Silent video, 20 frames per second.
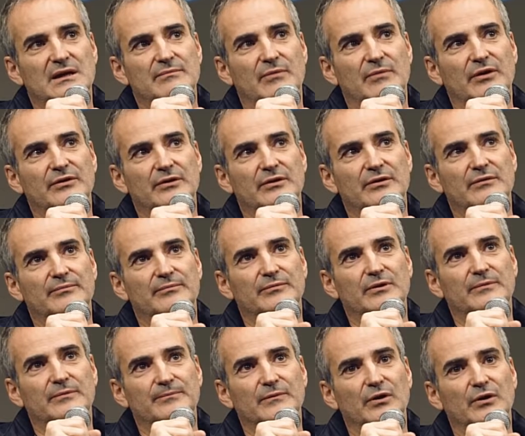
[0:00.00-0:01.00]
modern
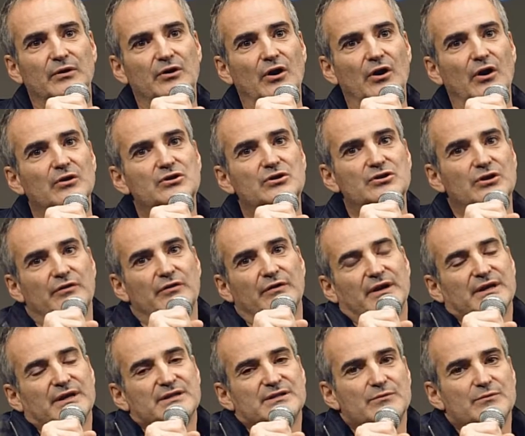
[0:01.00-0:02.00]
culture
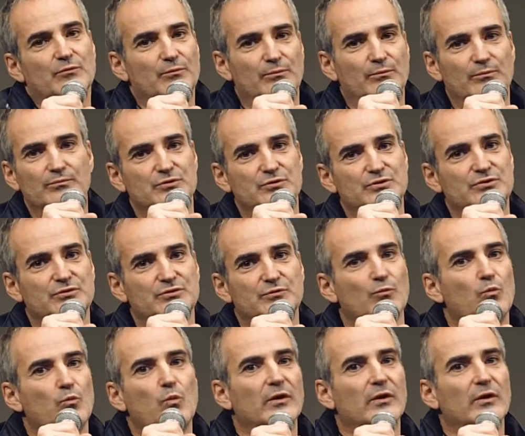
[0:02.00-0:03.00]
is
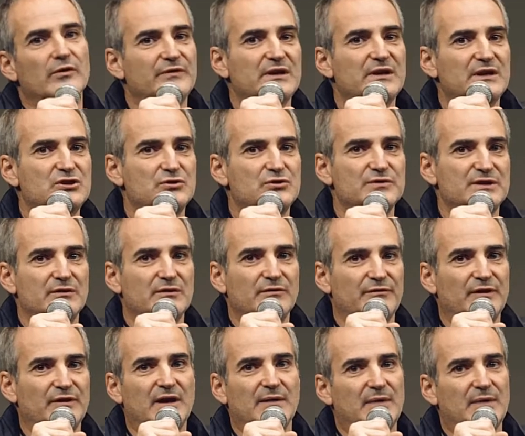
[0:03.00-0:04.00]
one of the issues in the
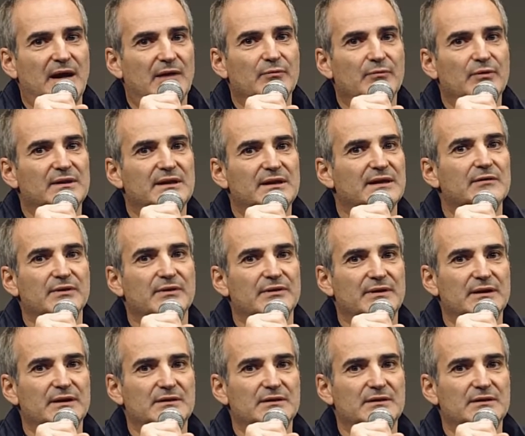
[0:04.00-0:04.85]
film, how we deal with